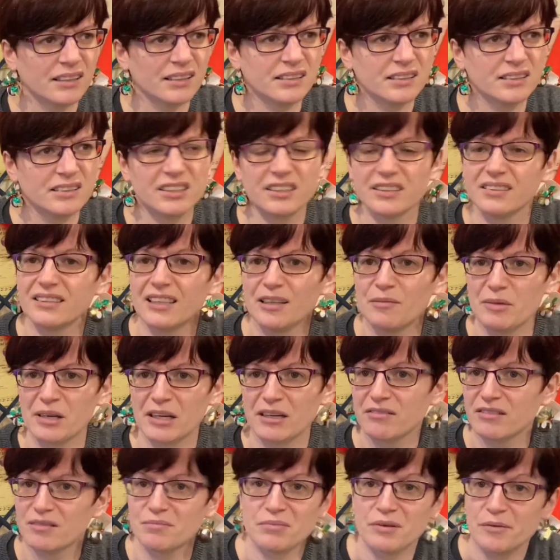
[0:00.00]
she'll tell me
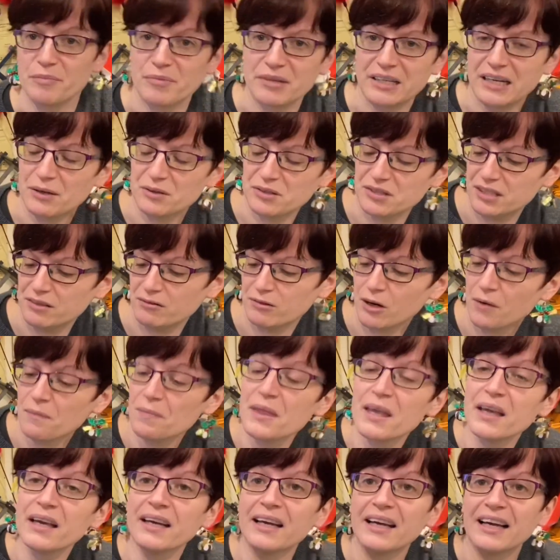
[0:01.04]
if I probably pronounced it wrong,
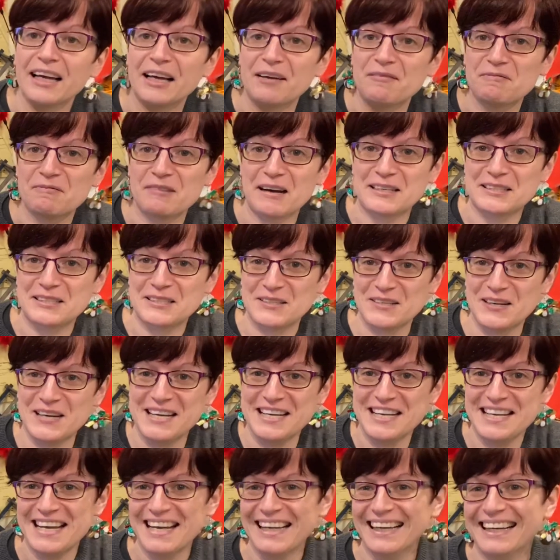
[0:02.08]

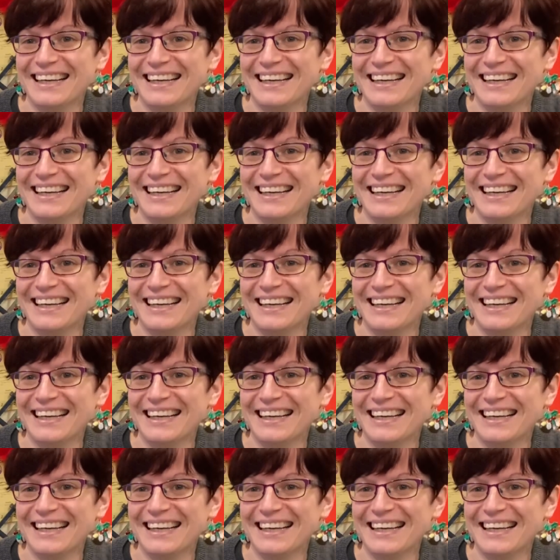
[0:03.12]
rattery,